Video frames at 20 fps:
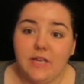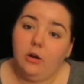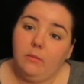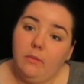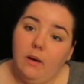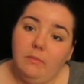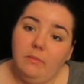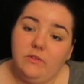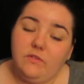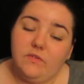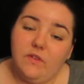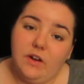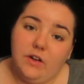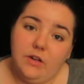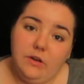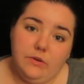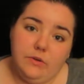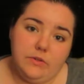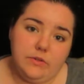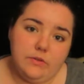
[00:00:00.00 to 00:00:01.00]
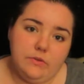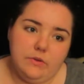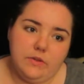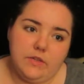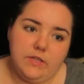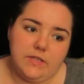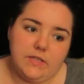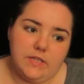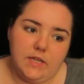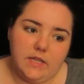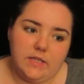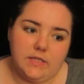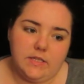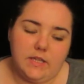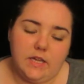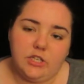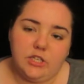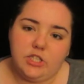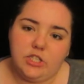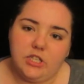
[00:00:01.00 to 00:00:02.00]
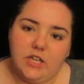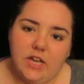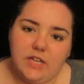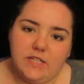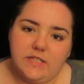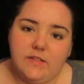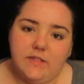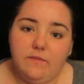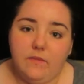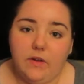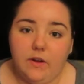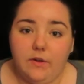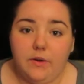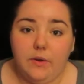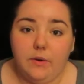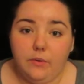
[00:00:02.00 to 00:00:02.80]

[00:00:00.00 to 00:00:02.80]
Her mom is very old school in the sense that she has the very